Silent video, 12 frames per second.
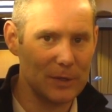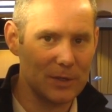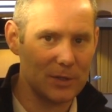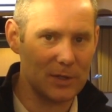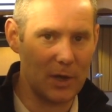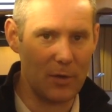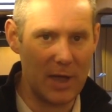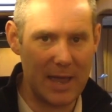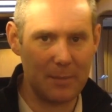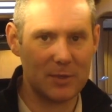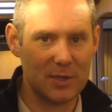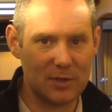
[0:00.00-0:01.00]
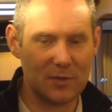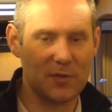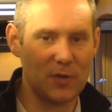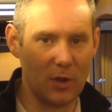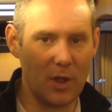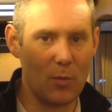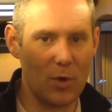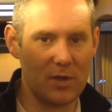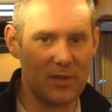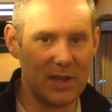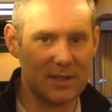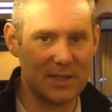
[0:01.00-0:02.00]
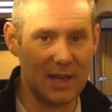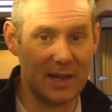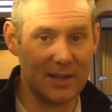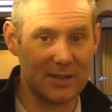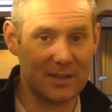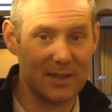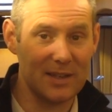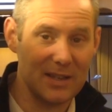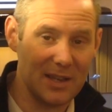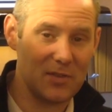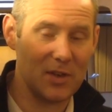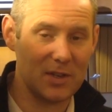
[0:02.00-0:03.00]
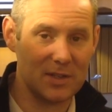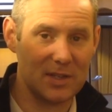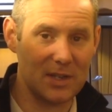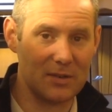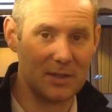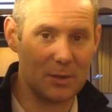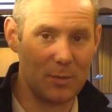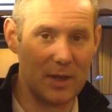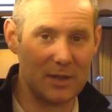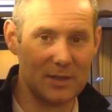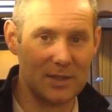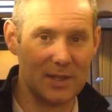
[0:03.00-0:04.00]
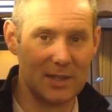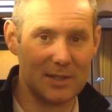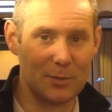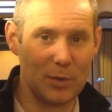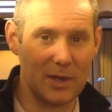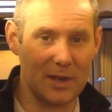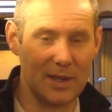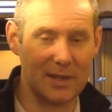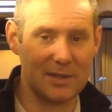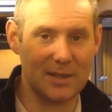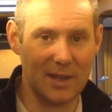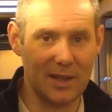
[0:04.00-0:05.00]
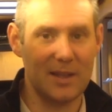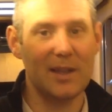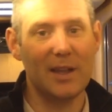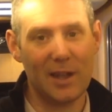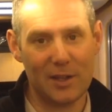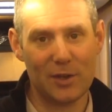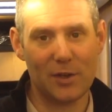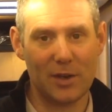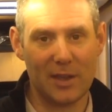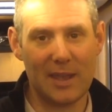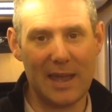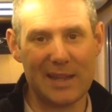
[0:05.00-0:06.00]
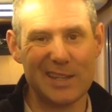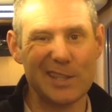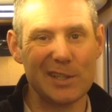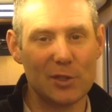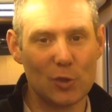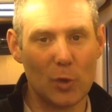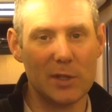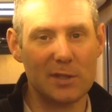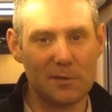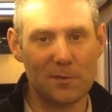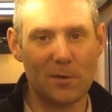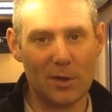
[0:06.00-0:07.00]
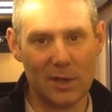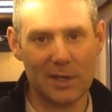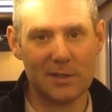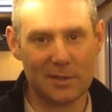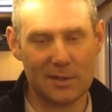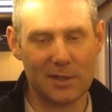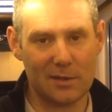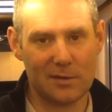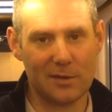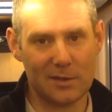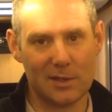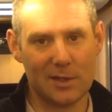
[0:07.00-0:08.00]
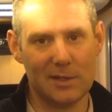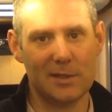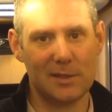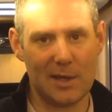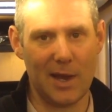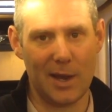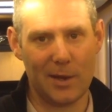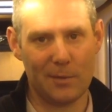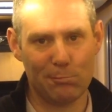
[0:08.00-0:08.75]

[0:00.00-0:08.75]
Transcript: So empty to full on one of our tanks, if you consider it's about 60p a litre, and you're going to get 24 litres in a 30-litre tank.